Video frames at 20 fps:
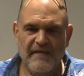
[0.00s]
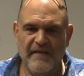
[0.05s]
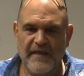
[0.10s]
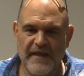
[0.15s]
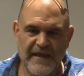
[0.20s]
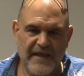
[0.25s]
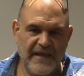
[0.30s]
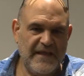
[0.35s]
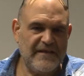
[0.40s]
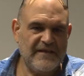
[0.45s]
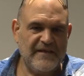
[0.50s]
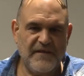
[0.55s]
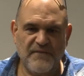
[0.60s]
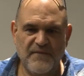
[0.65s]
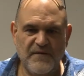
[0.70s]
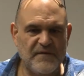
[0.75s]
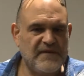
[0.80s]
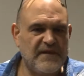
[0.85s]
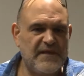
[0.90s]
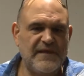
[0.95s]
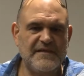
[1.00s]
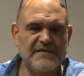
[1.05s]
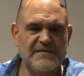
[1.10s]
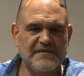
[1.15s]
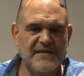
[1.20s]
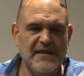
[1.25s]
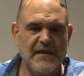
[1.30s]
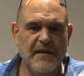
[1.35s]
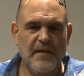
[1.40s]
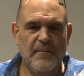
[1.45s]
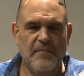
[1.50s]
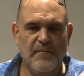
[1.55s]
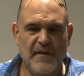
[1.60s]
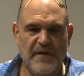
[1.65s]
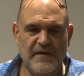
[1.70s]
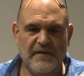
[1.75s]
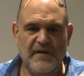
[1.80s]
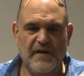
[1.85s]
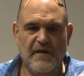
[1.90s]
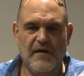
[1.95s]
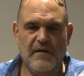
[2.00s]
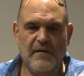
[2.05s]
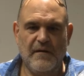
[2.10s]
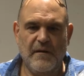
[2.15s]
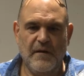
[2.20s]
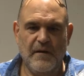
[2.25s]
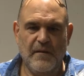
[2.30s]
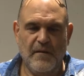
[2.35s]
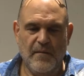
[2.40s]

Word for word: They eat different things, but their